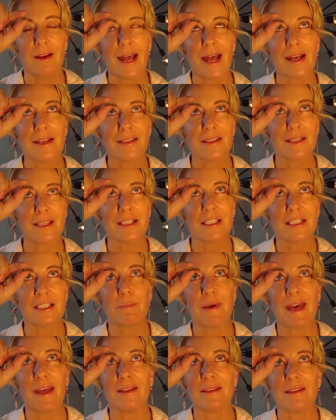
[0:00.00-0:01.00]
as it
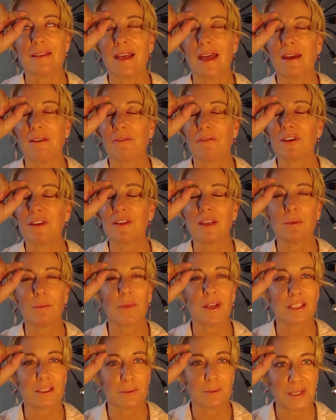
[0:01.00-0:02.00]
expands, everything
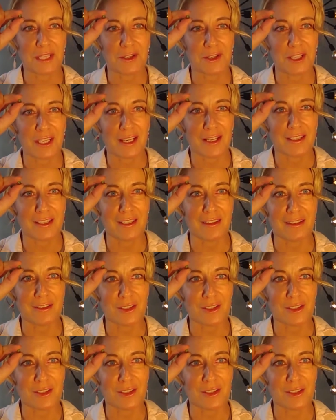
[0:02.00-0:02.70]
must be connected.